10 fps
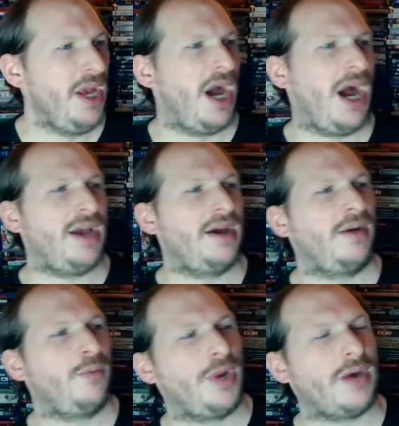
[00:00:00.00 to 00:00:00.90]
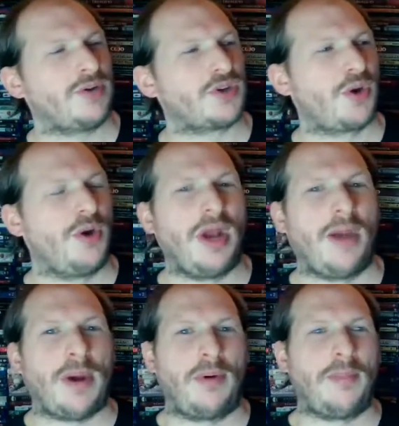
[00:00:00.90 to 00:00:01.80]
When I was growing
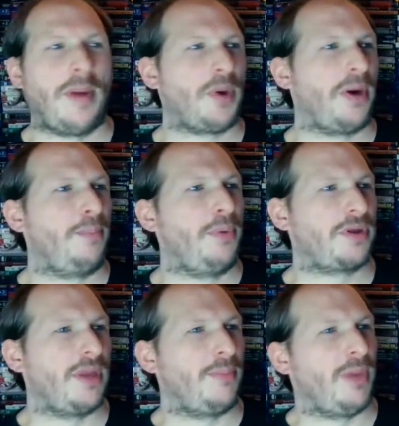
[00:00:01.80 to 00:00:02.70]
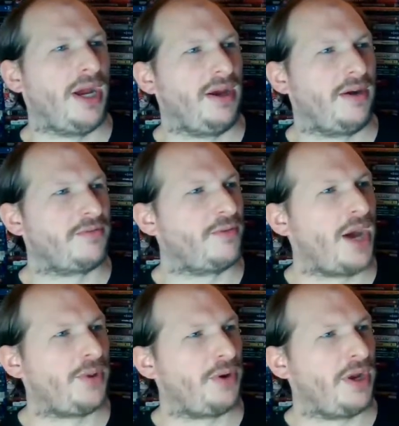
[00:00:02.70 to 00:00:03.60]
up, I remember a book that my
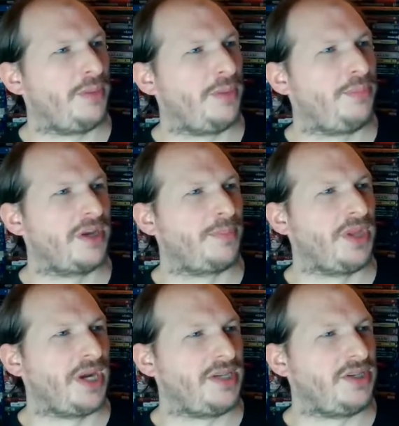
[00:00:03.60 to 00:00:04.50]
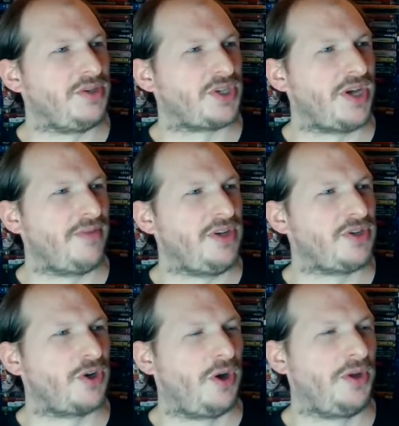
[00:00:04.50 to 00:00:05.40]
father had picked up in the 1970s
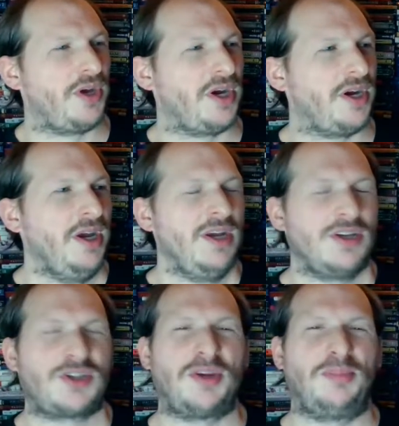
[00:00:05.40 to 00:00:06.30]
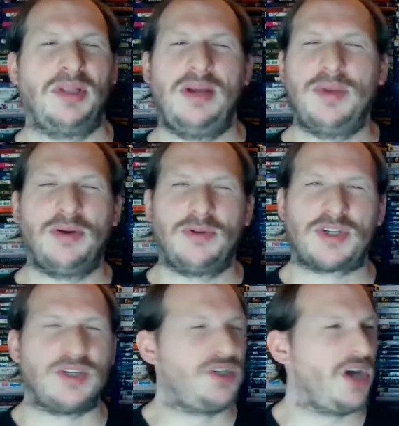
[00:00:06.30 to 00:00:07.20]
called Subliminal
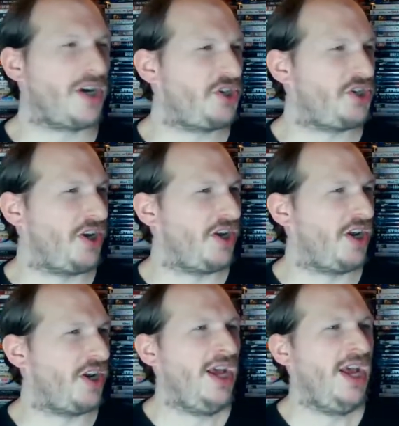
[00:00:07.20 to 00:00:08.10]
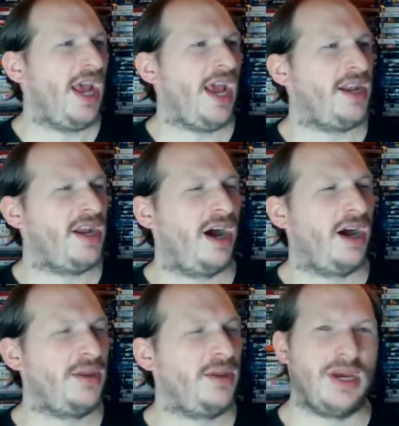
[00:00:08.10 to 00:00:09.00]
Seduction, and
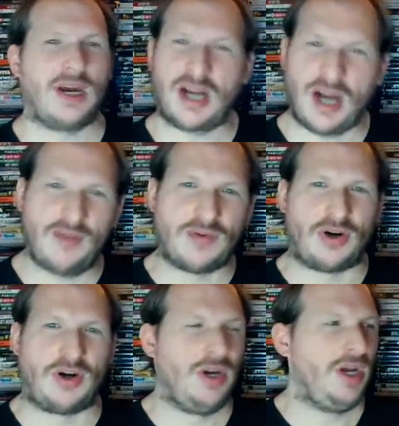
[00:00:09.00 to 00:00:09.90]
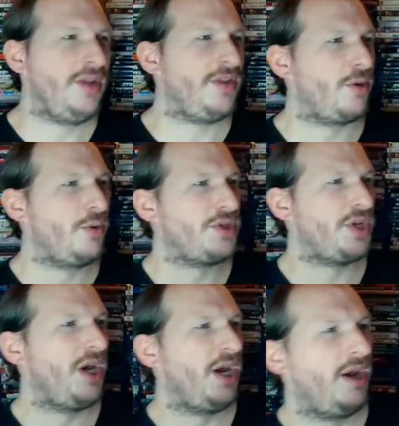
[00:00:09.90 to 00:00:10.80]
on the cover there was
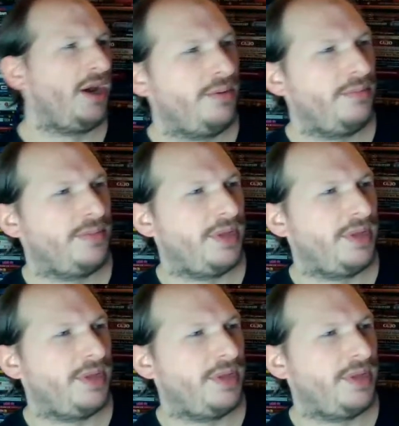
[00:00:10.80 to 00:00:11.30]
a